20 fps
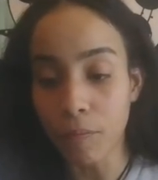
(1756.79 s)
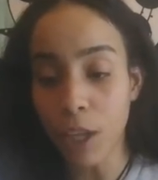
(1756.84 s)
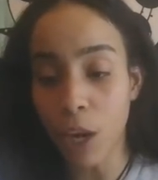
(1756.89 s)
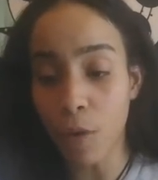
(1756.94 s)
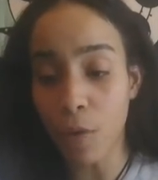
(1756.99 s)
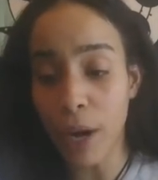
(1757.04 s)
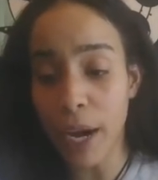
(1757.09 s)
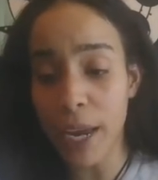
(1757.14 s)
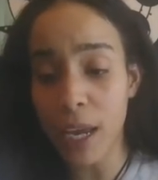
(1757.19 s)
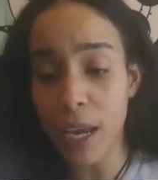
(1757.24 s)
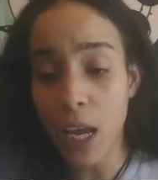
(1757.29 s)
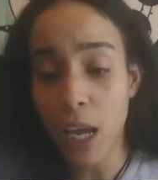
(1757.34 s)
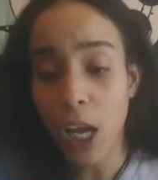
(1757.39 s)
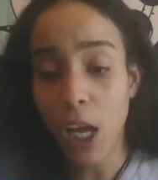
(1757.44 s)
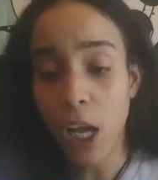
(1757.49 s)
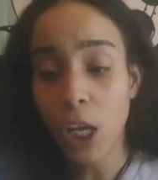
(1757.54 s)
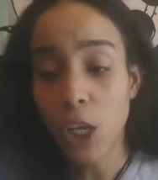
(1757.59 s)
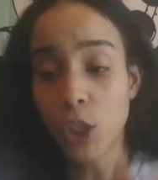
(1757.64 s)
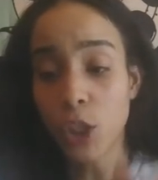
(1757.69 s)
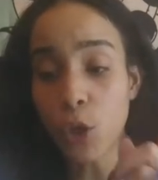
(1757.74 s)
All right.
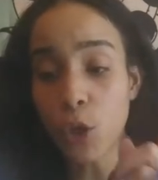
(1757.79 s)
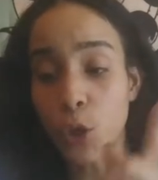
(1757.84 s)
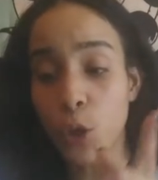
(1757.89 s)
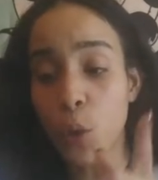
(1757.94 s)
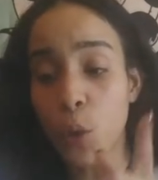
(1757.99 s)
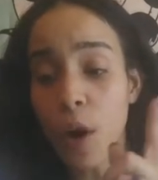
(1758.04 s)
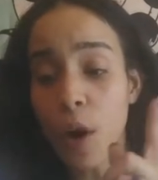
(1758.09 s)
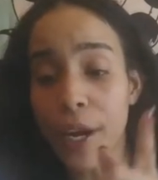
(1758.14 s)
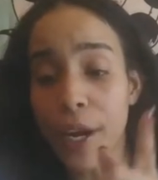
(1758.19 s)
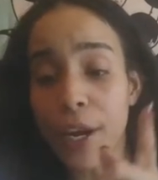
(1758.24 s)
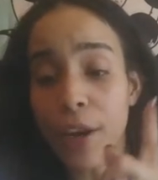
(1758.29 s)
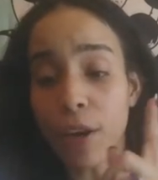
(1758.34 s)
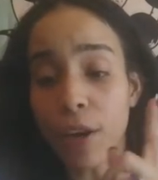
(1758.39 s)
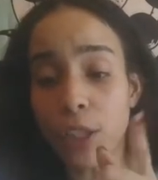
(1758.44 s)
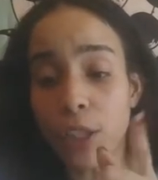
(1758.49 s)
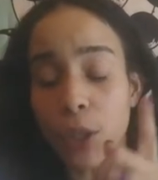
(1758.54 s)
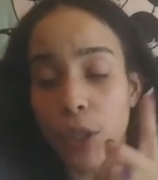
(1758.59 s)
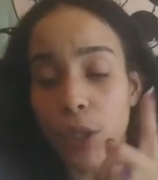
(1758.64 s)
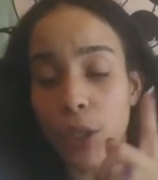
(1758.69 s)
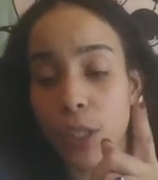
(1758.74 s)
So you are
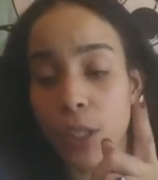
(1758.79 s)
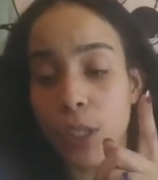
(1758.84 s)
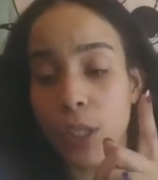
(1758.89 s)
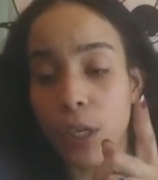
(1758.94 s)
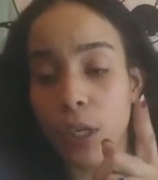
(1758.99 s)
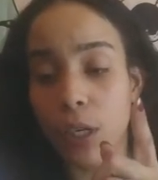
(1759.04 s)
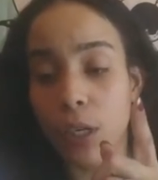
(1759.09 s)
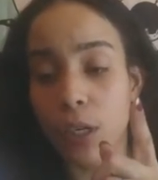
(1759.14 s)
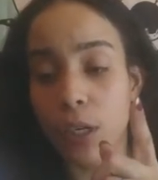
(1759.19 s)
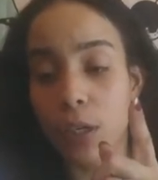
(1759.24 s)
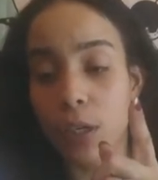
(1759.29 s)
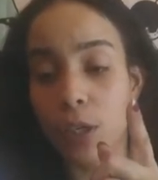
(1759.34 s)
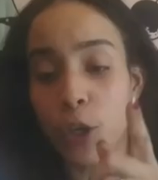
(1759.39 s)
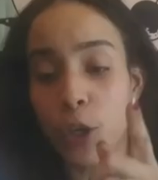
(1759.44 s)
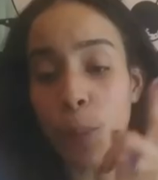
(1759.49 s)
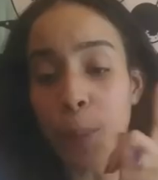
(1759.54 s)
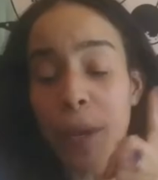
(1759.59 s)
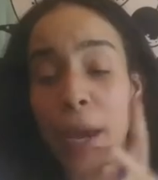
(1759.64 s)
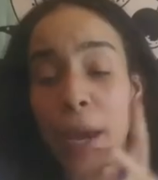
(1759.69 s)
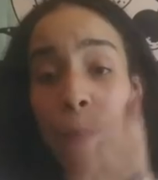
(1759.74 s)
here
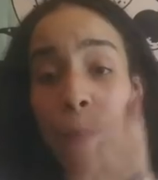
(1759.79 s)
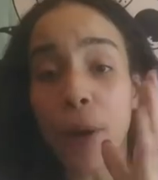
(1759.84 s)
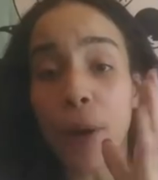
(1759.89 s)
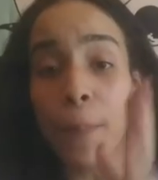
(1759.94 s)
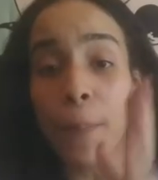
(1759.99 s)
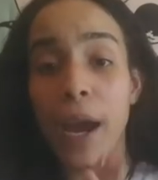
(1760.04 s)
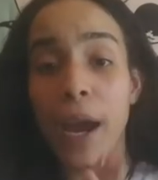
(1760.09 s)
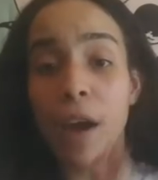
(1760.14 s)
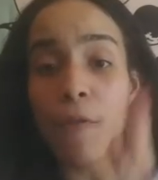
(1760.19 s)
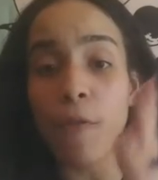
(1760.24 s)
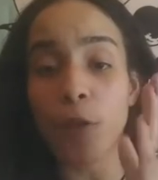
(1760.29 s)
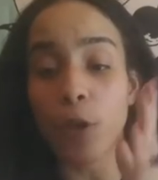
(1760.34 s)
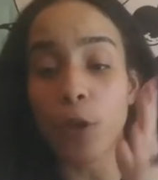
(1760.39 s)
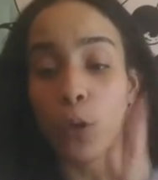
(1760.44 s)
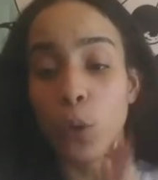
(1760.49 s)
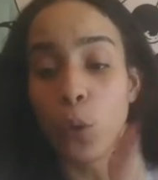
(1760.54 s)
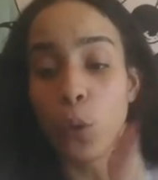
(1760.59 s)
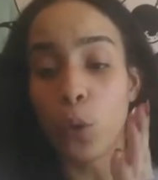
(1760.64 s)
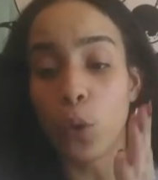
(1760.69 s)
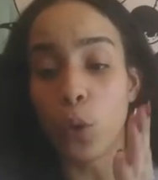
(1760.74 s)
you're being prepared for the
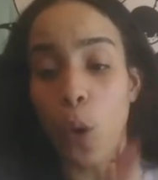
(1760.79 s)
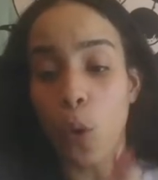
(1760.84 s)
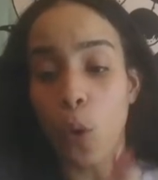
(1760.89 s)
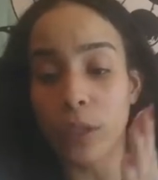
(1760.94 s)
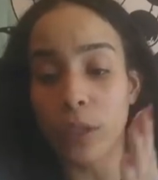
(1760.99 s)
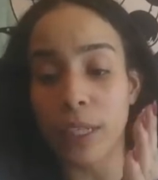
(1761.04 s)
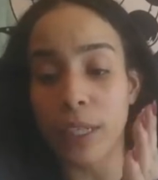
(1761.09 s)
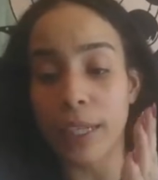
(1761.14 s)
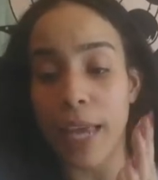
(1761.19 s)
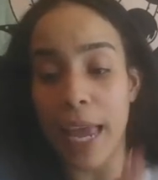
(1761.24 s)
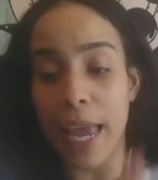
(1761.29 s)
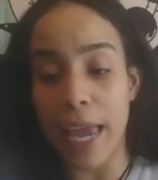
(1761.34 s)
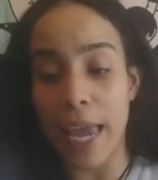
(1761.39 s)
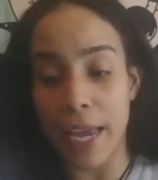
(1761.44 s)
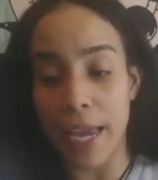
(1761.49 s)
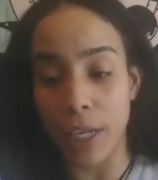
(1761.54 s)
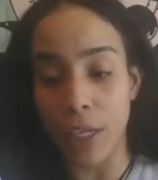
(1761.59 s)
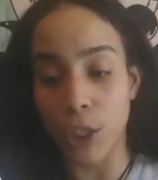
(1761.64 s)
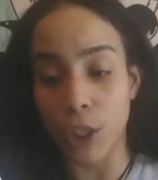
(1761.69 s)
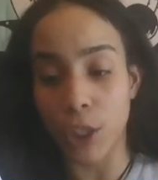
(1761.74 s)
new golden
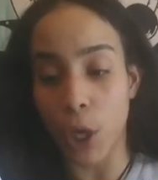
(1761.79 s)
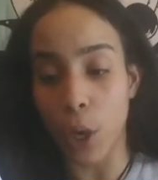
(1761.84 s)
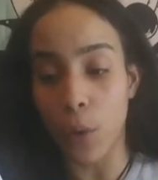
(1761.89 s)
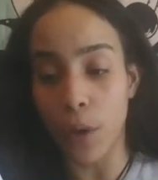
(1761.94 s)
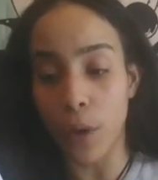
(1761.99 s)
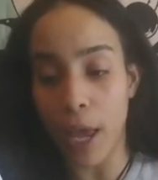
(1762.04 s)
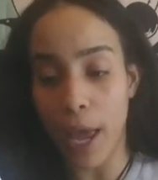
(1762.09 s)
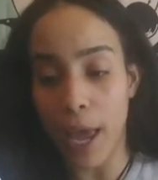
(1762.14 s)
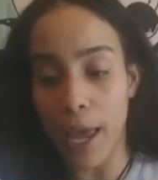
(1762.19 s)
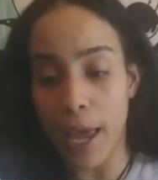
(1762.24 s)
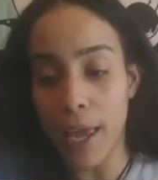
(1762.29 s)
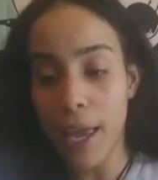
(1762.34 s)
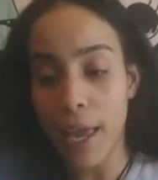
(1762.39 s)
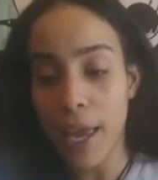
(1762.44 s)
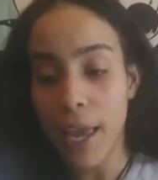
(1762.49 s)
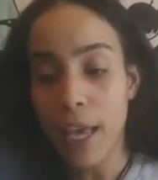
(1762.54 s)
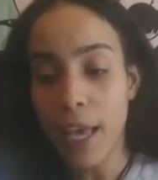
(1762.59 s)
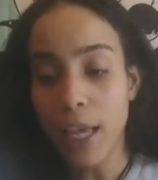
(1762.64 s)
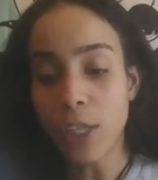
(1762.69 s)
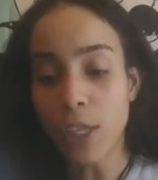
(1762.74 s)
age. Okay.
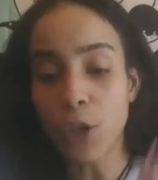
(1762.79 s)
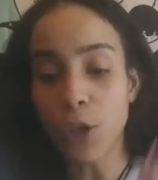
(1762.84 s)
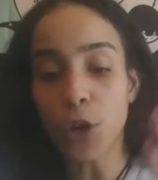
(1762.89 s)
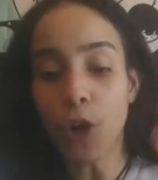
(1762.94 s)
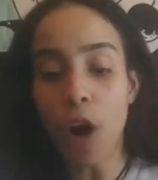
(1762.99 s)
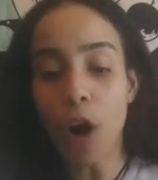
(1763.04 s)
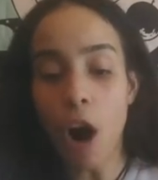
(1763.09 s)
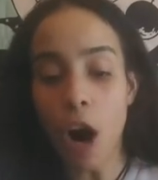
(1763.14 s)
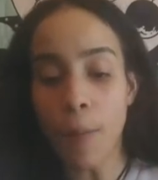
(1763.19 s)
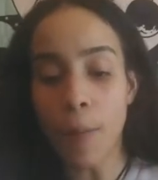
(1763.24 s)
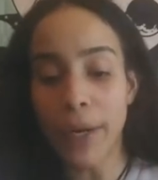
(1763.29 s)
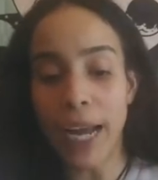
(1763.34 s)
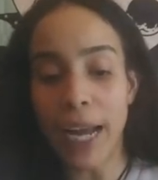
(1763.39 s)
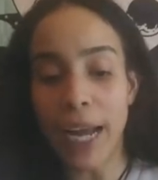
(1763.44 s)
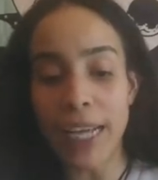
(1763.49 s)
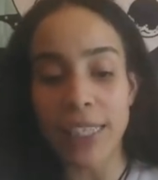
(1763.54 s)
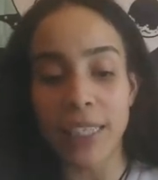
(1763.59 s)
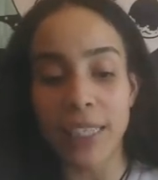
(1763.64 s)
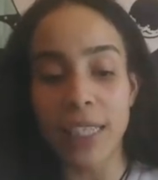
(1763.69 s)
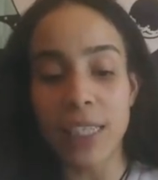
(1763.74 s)
So you're
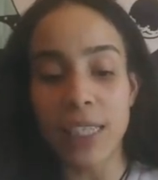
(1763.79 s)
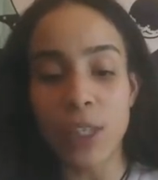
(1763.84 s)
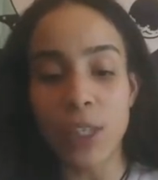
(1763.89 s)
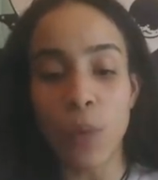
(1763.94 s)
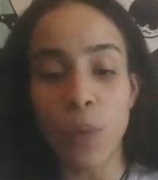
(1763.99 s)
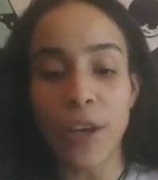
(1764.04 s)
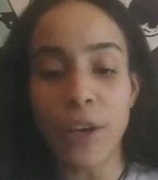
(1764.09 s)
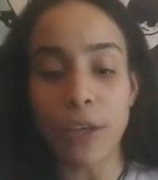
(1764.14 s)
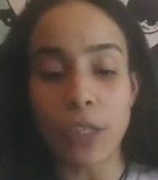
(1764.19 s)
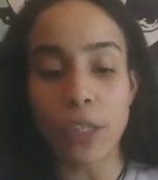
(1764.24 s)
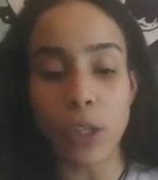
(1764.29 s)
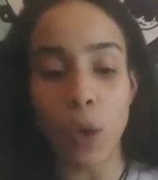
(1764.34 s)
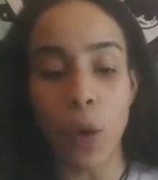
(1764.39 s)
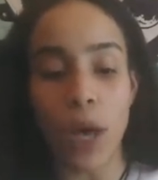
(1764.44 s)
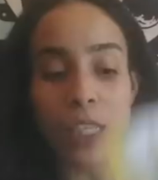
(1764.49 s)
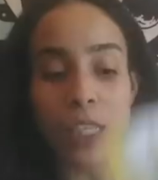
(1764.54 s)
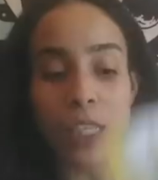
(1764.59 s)
harmonizing. This is why your soul has